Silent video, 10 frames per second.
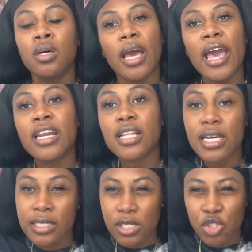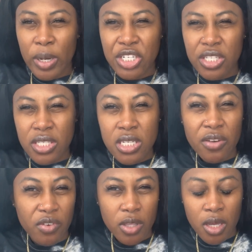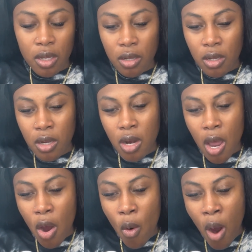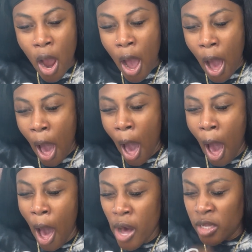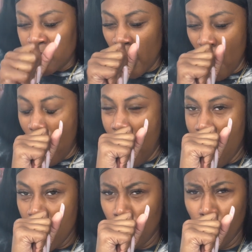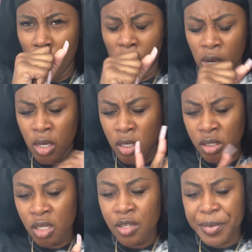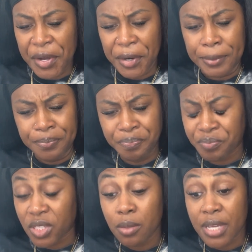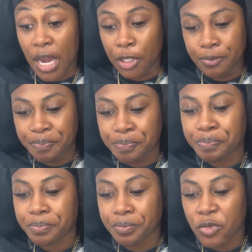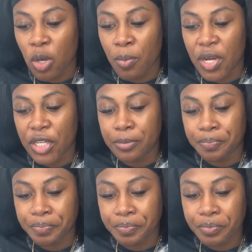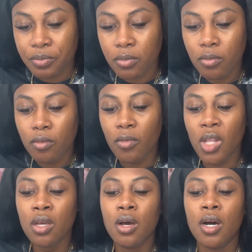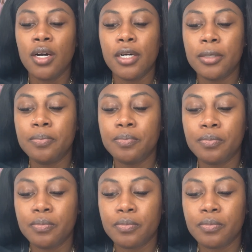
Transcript: analyze situations differently, you know? So, excuse me, y'all. Tired. But when